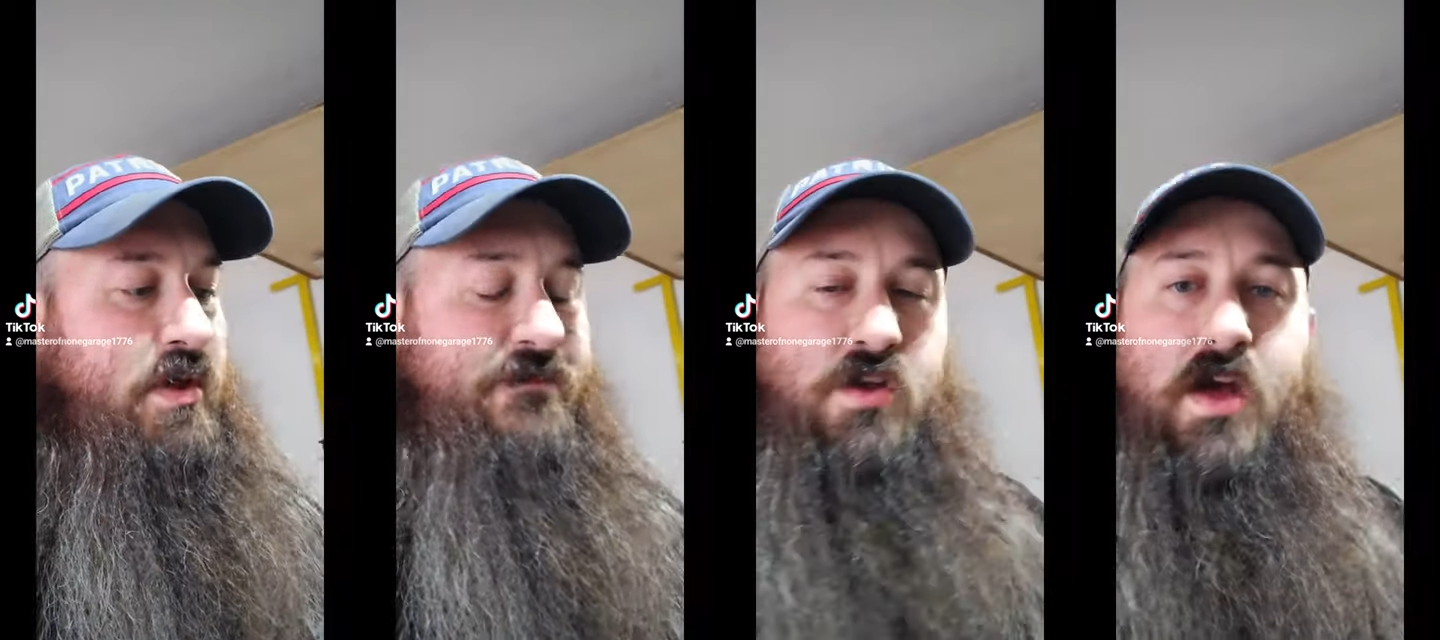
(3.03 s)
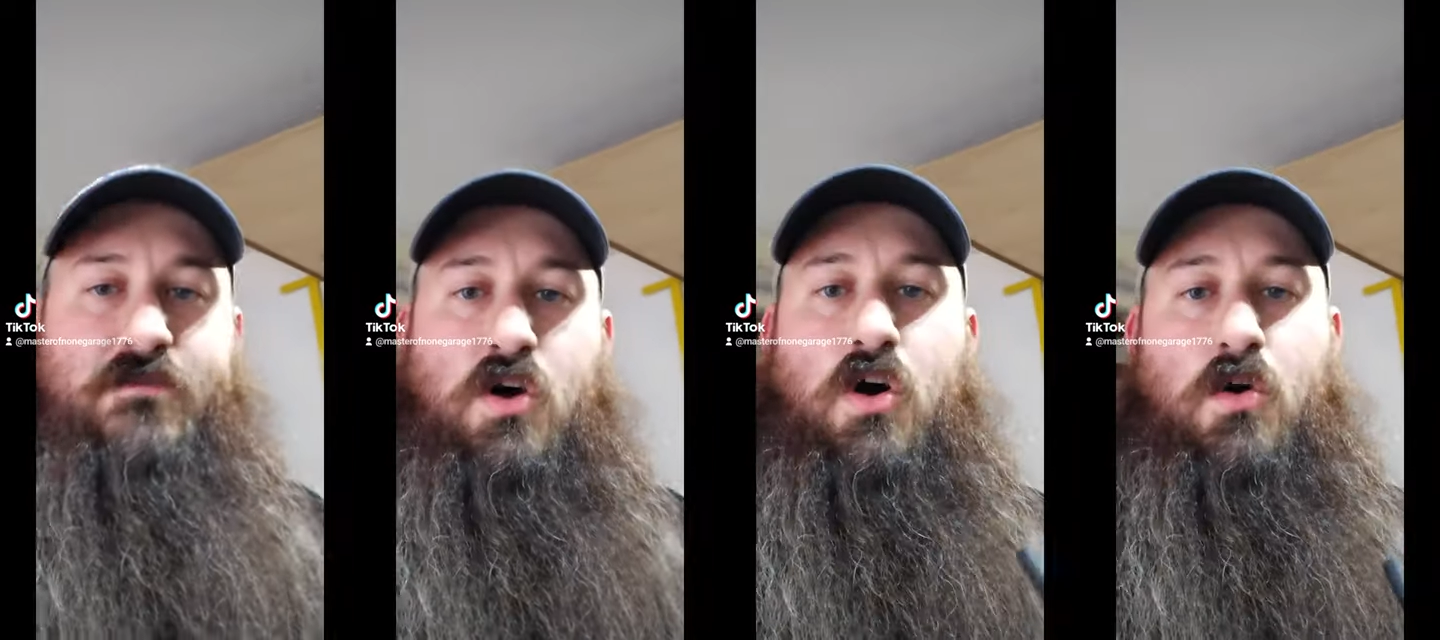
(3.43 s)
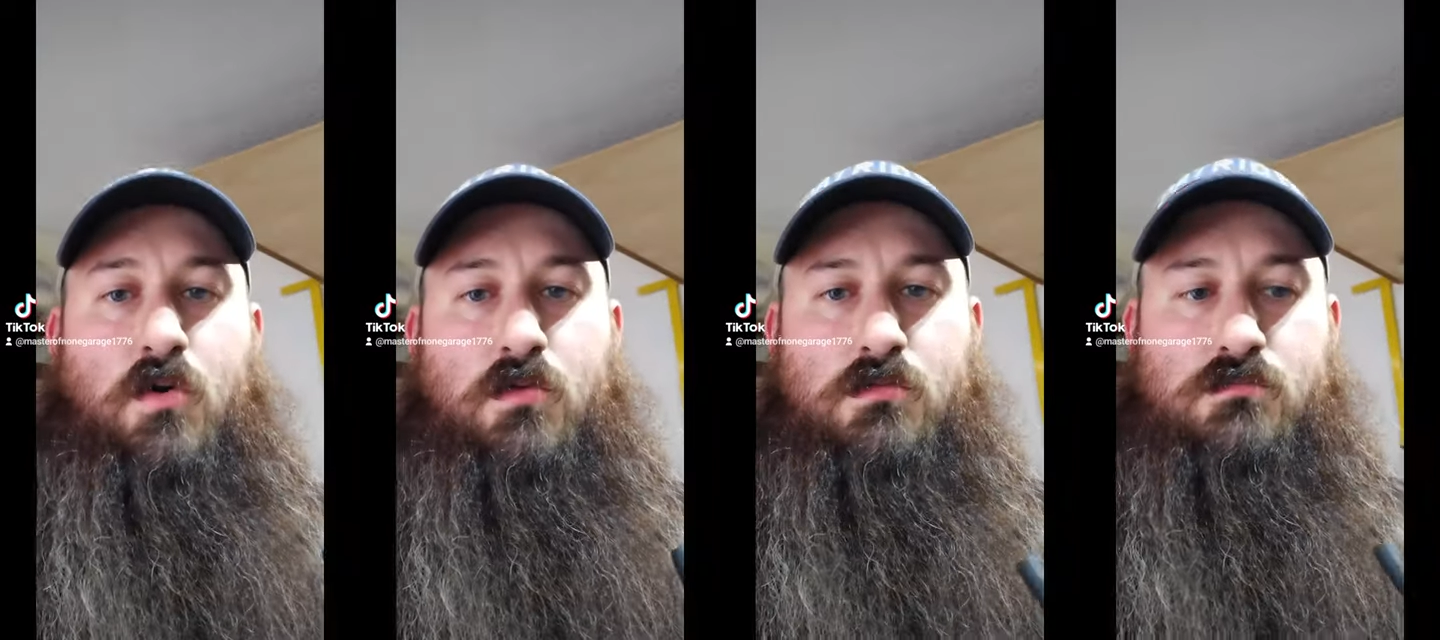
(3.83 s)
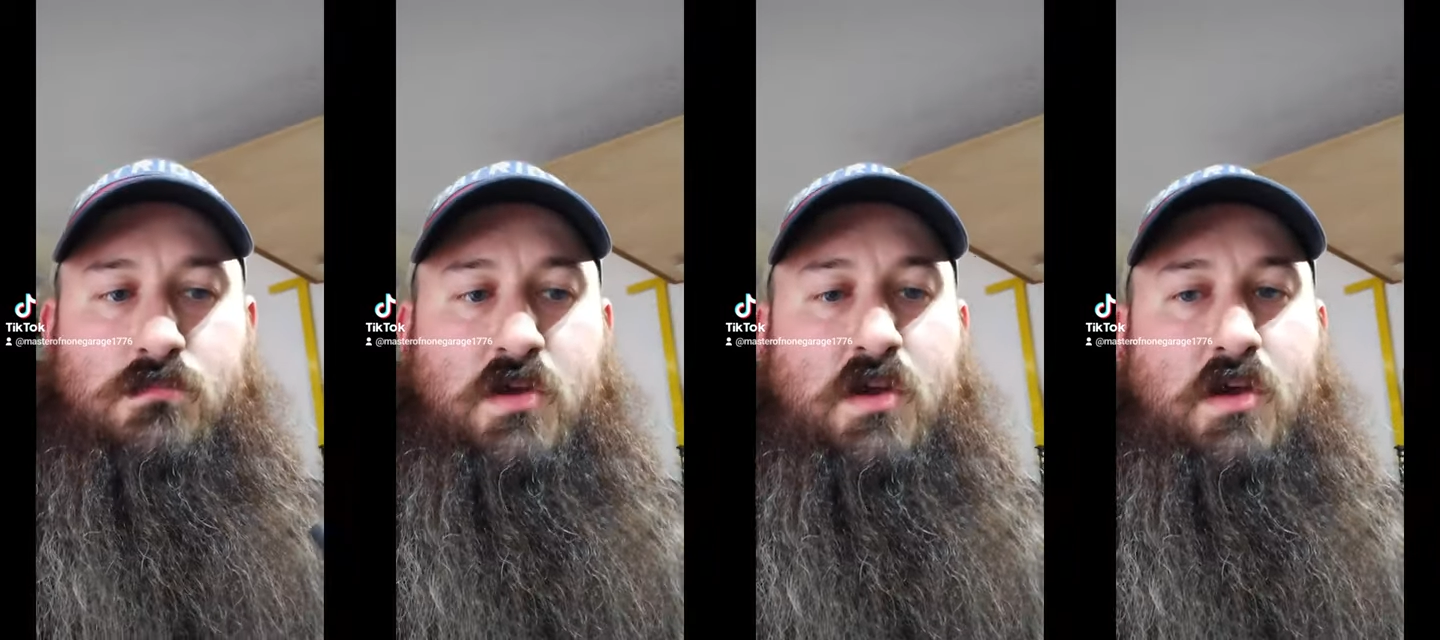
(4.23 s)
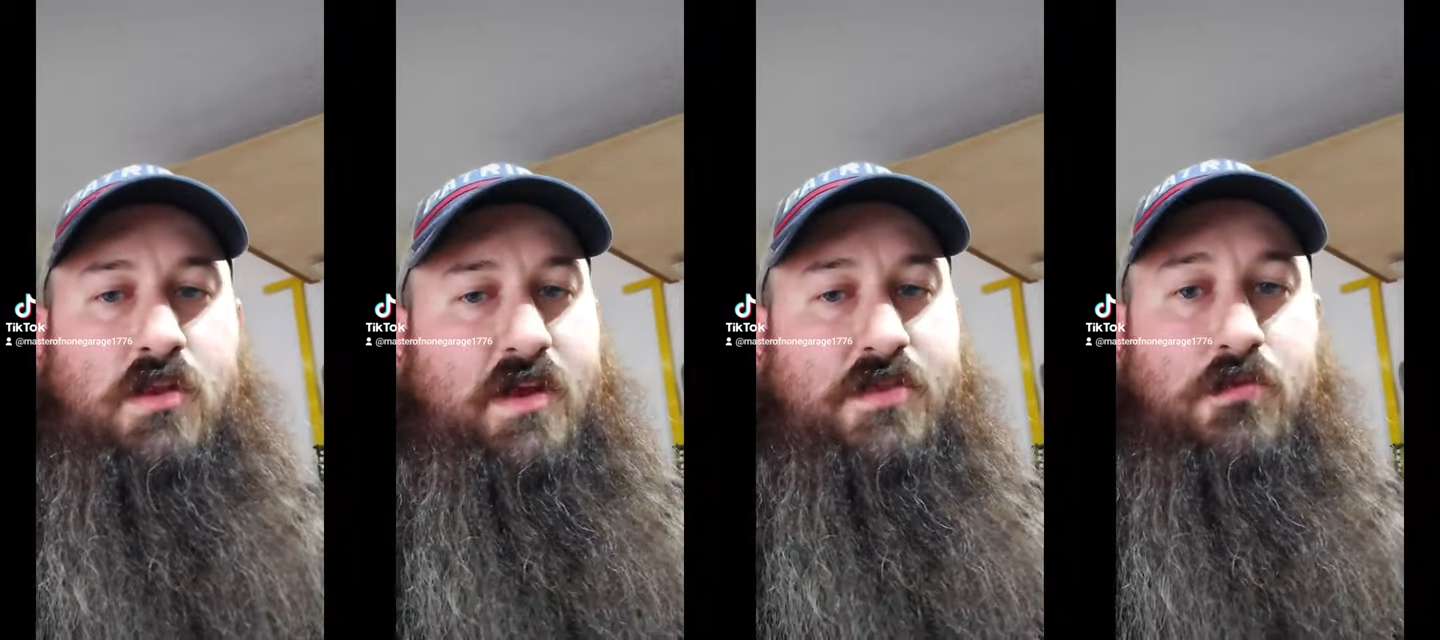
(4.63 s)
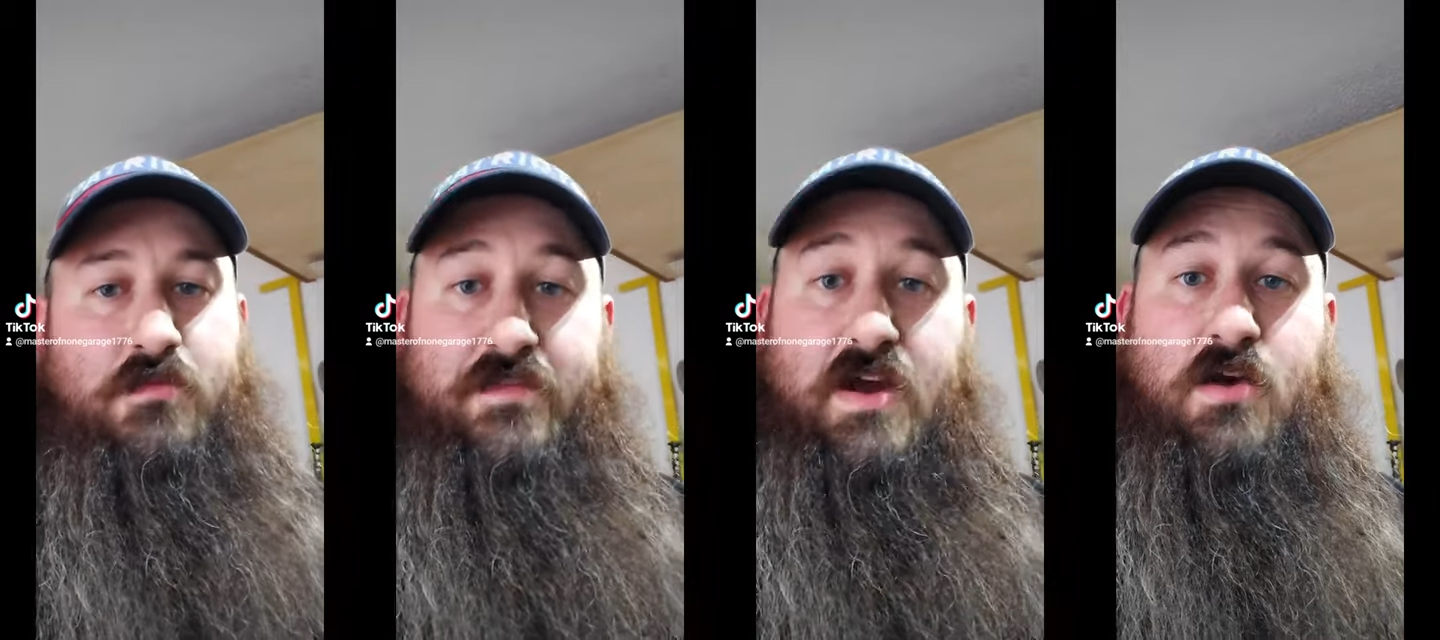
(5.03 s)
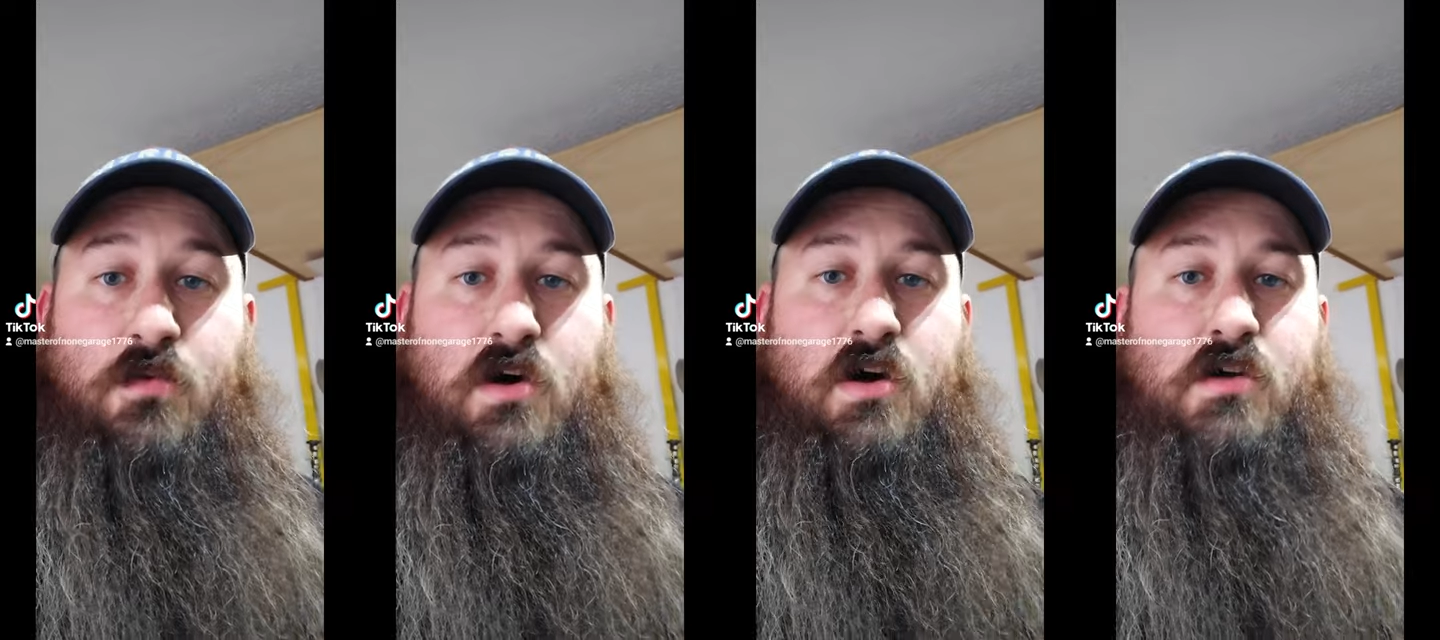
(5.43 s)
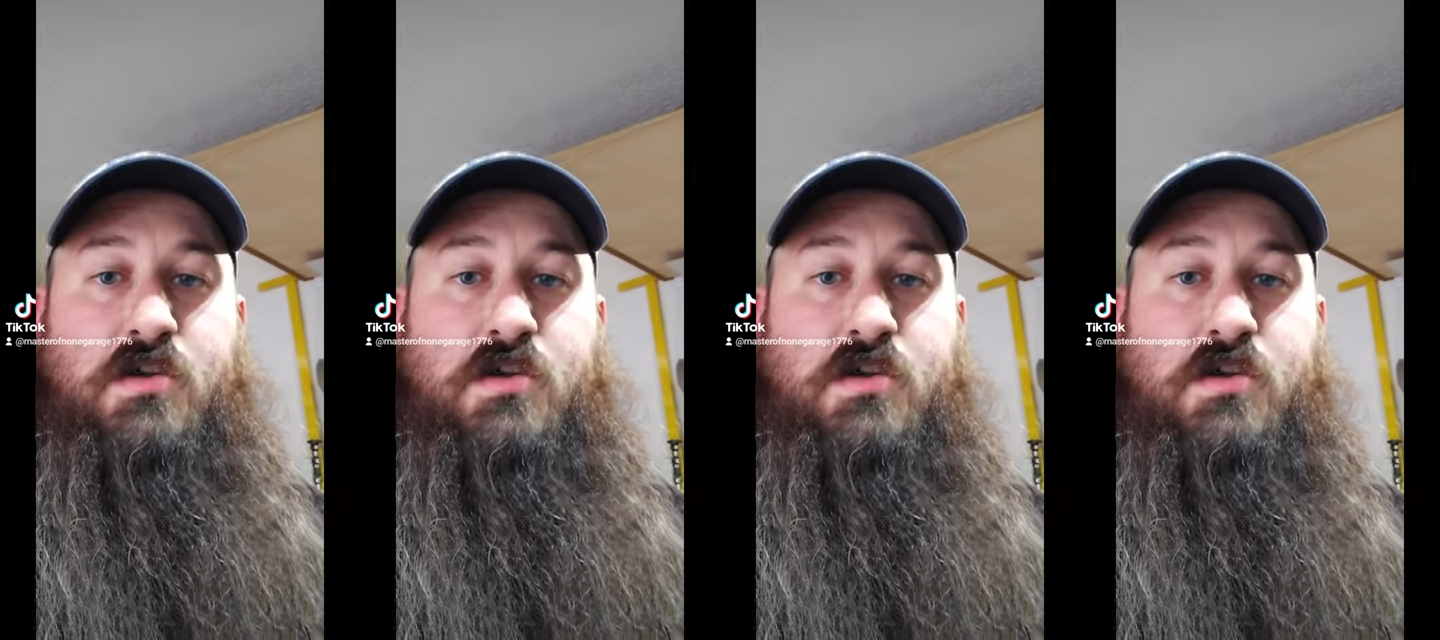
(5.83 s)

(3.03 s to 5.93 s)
if you have a hole, like through the firewall,